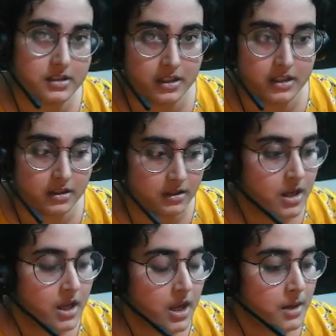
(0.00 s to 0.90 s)
written,
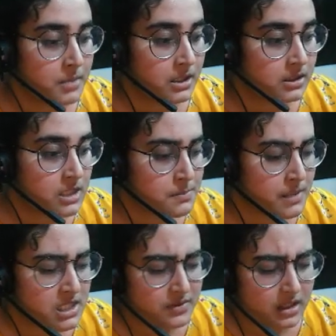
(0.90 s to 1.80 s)
but the
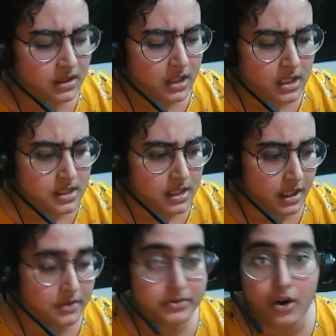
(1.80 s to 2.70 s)
specific things
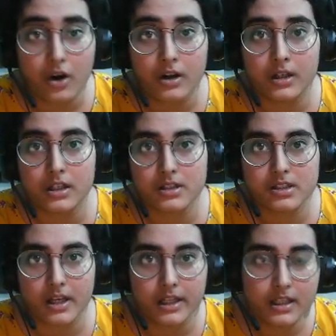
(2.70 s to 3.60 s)
like font,
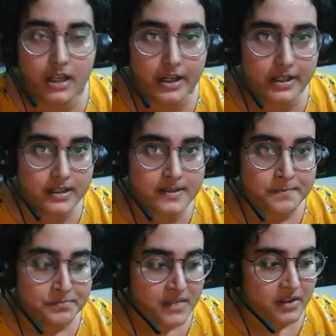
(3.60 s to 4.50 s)
style guides,
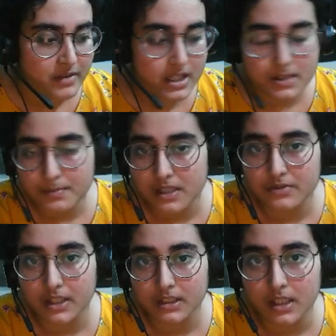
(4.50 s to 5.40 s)
very
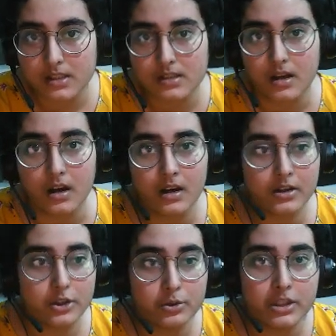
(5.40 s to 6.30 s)
specific things are
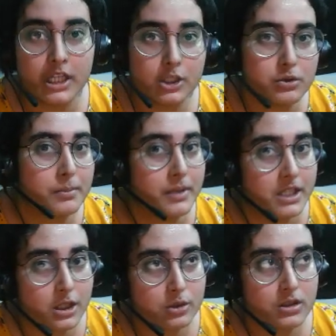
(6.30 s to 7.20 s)
unique to a
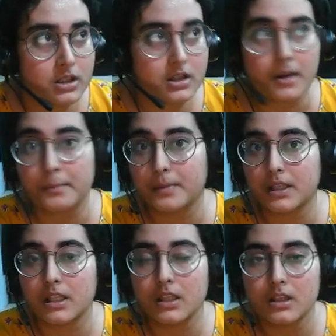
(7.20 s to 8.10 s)
particular
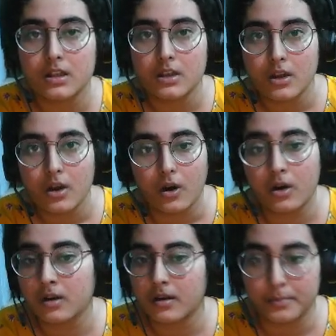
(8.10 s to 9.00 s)
company
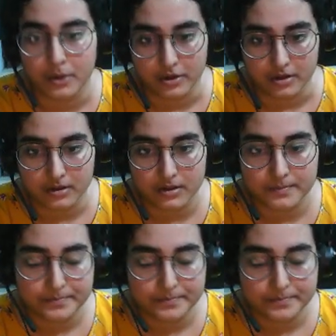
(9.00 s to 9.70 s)
or a product.